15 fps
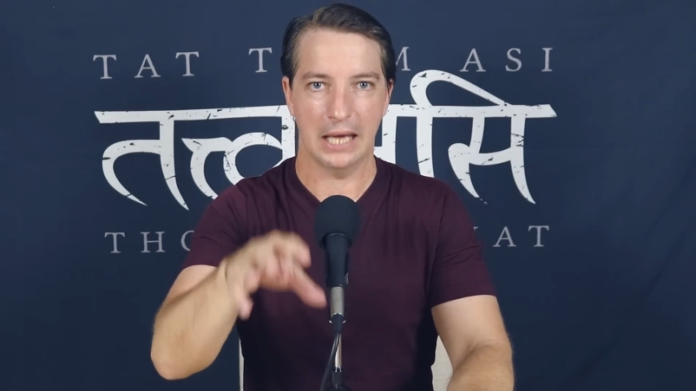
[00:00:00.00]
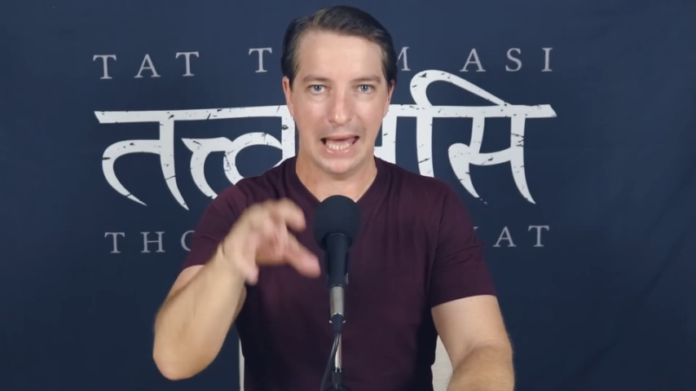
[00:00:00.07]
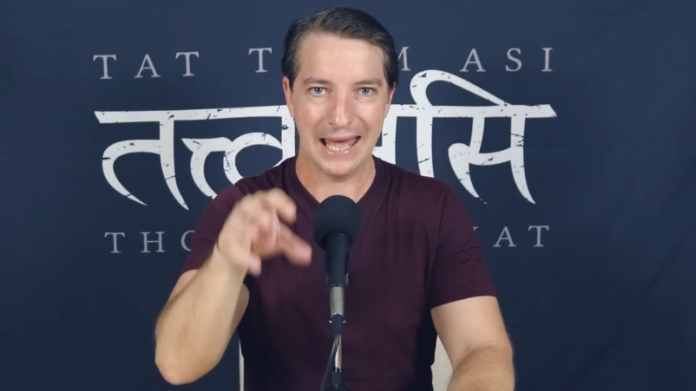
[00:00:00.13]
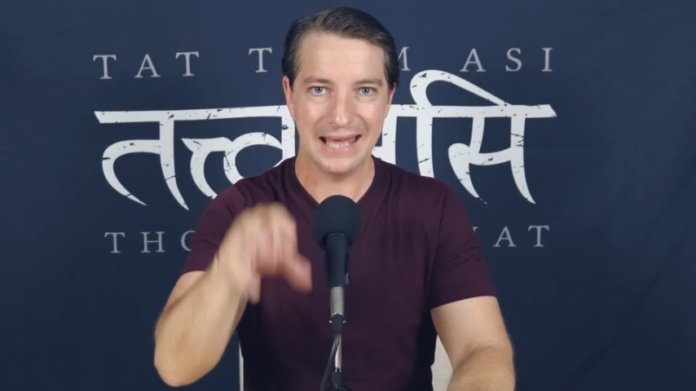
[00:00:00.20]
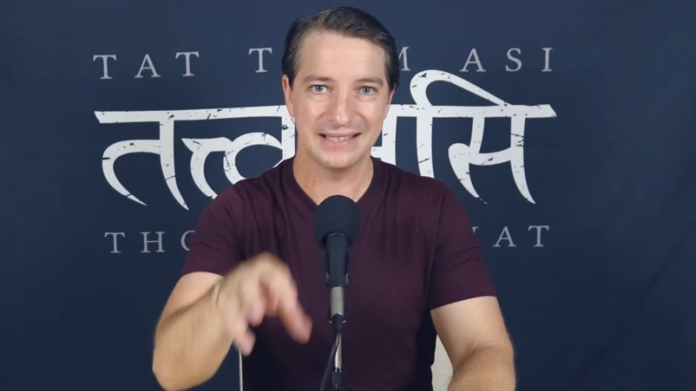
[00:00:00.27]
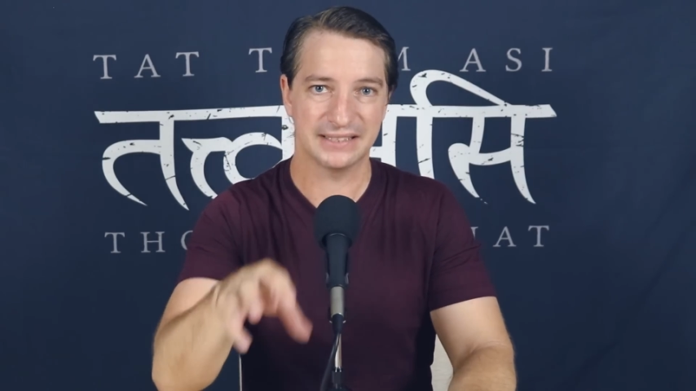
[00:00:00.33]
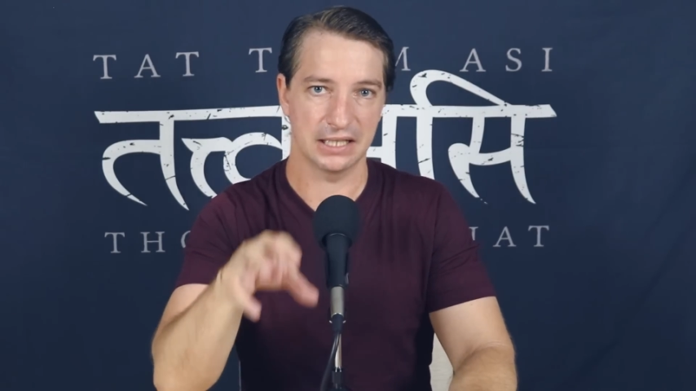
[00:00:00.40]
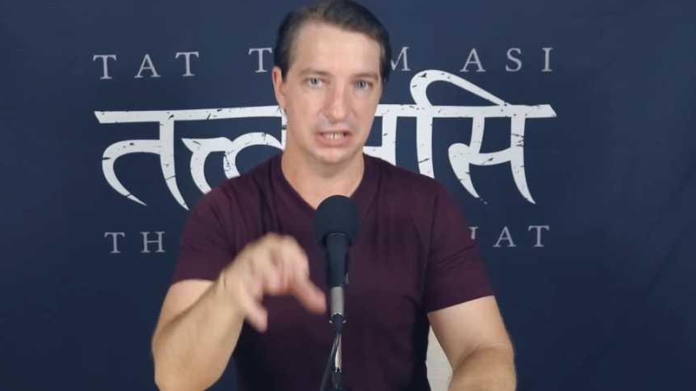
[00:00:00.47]

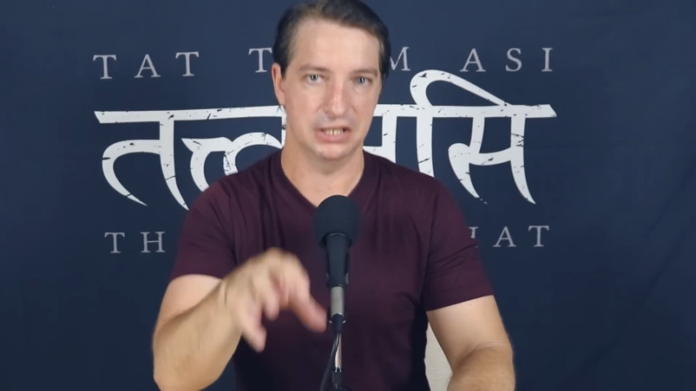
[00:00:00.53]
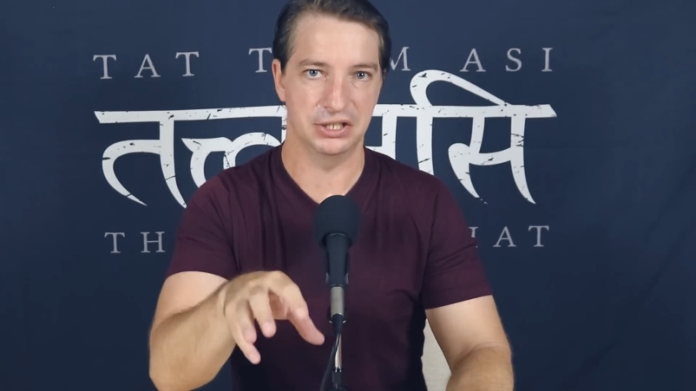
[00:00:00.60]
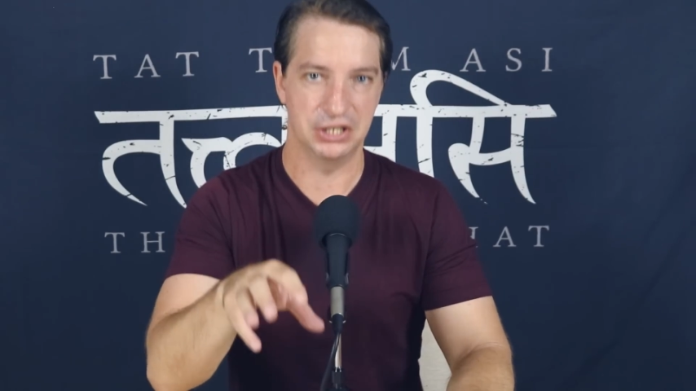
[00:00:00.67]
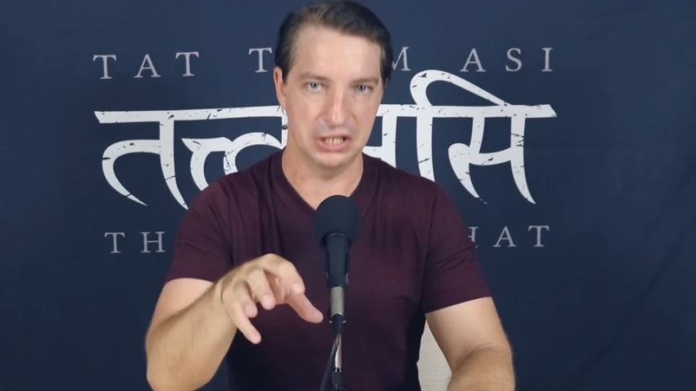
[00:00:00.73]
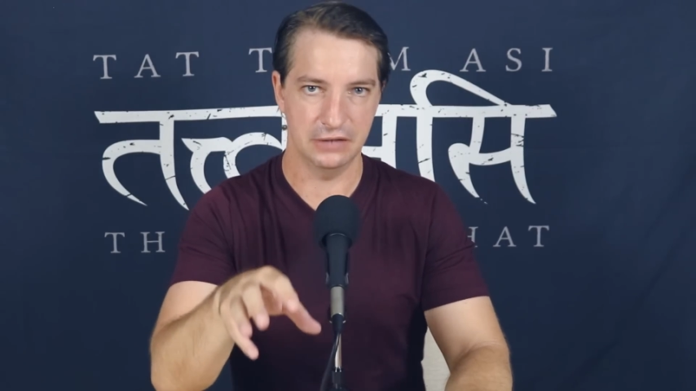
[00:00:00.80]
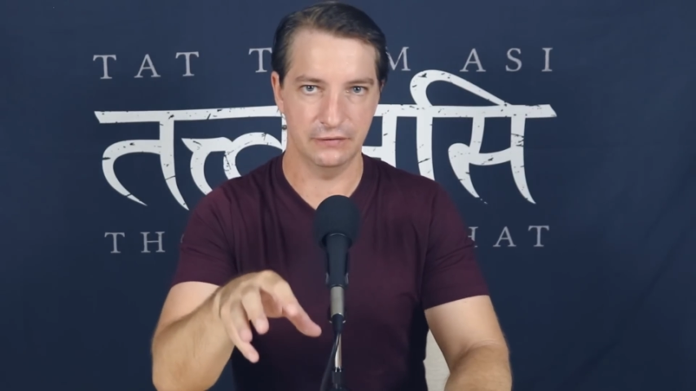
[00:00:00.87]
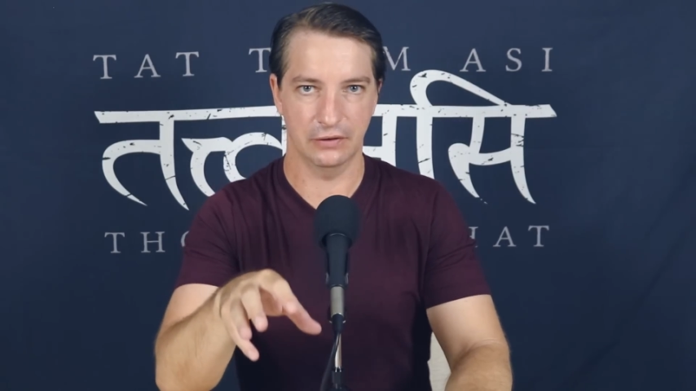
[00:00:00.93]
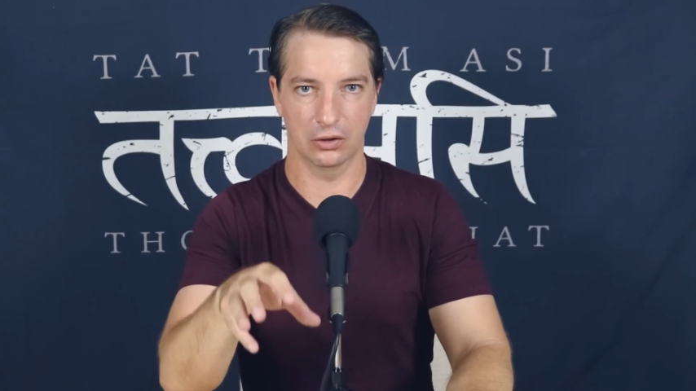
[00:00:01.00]
as a
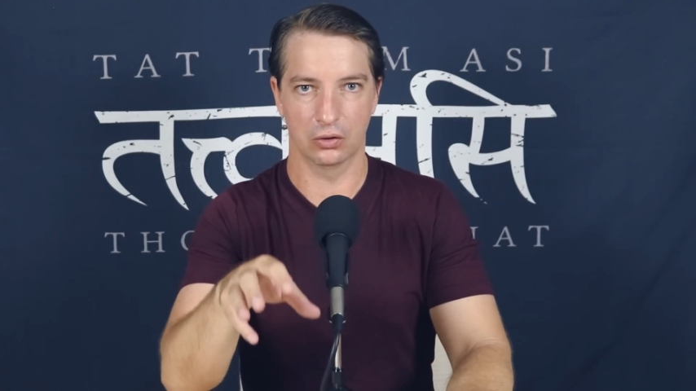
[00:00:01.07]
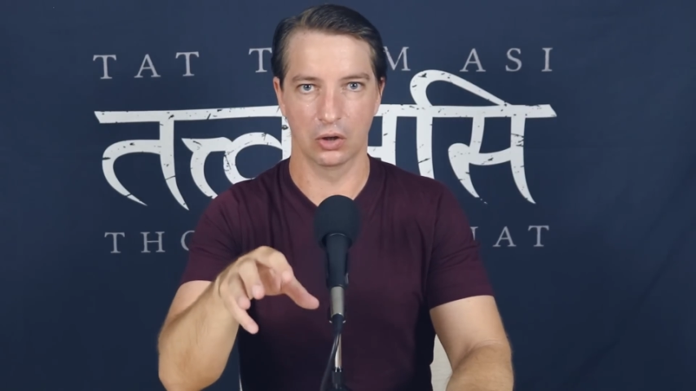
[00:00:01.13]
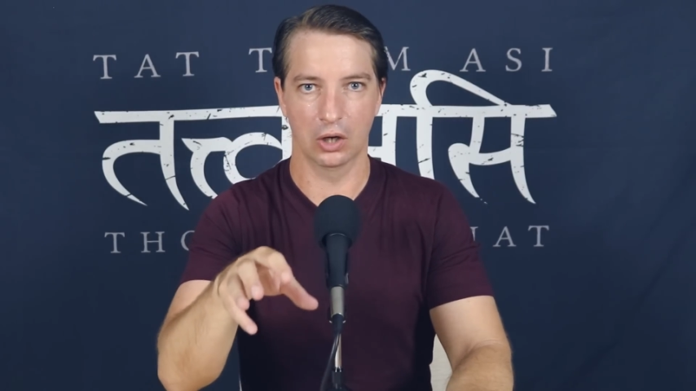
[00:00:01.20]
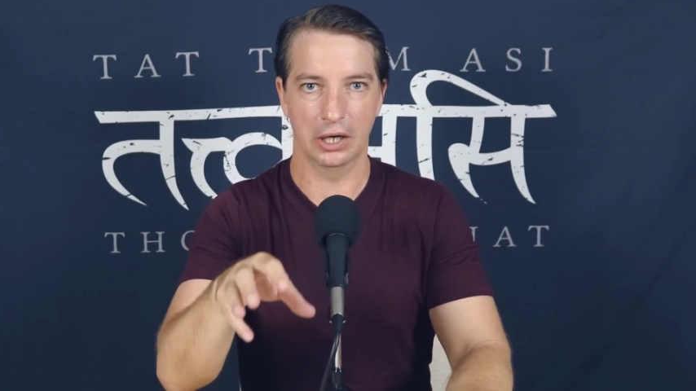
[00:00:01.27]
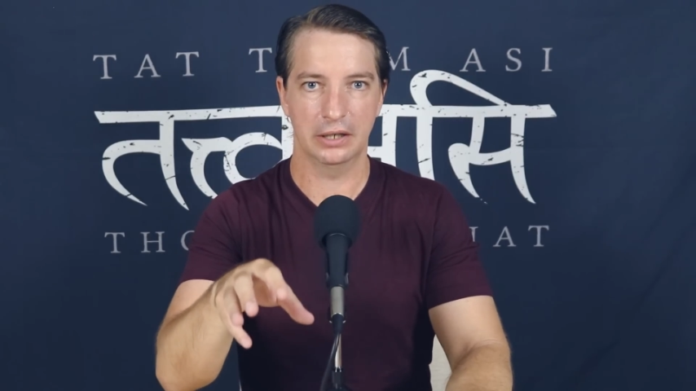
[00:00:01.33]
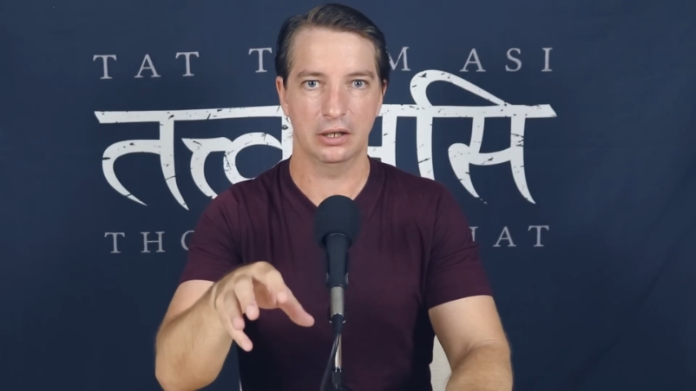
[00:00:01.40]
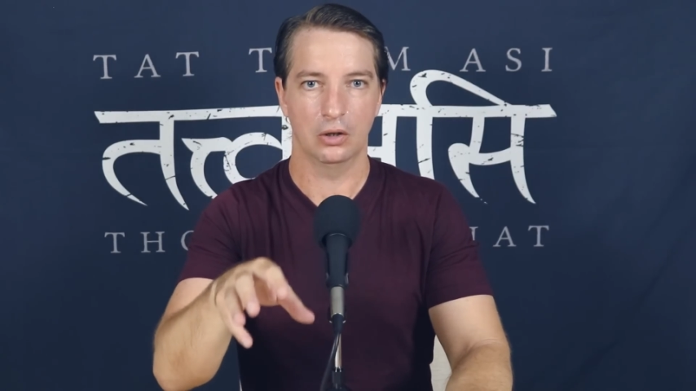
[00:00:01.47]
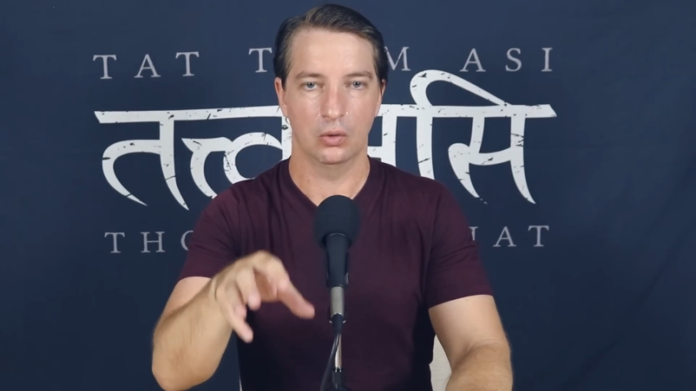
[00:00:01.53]
jiva,
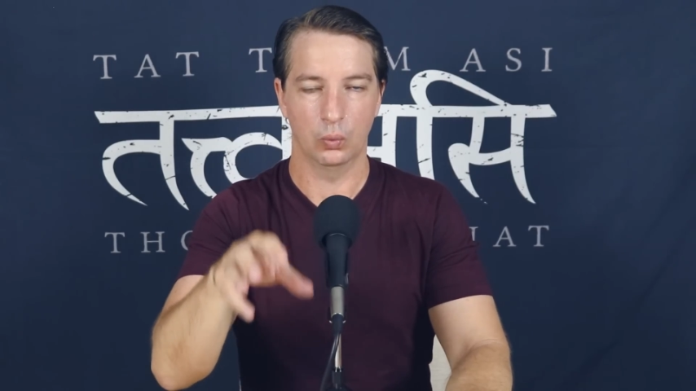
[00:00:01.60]
right,